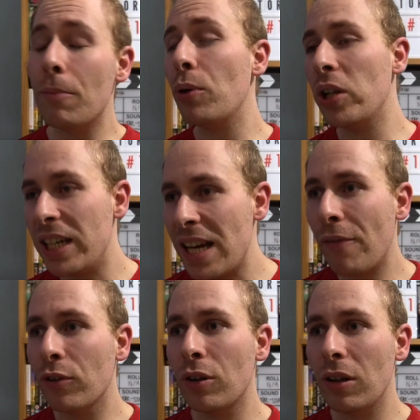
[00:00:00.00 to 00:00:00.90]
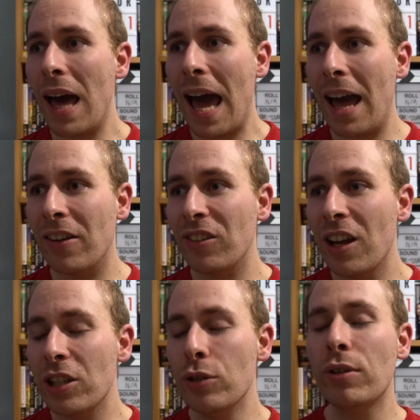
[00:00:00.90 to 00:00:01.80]
But nevertheless,
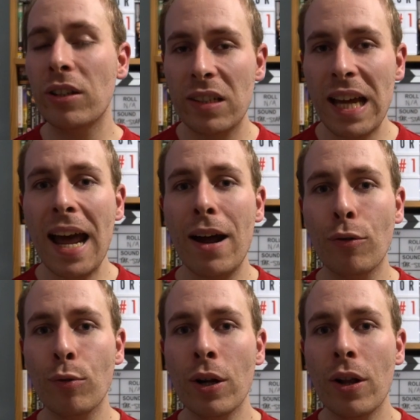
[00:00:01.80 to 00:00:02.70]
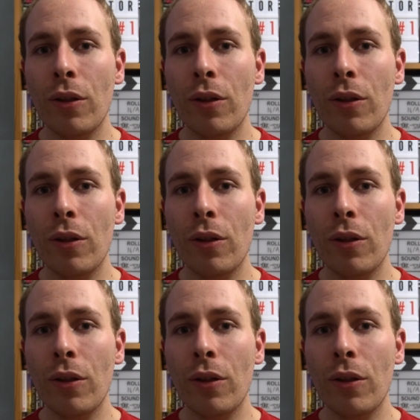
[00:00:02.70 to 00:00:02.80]
you can tell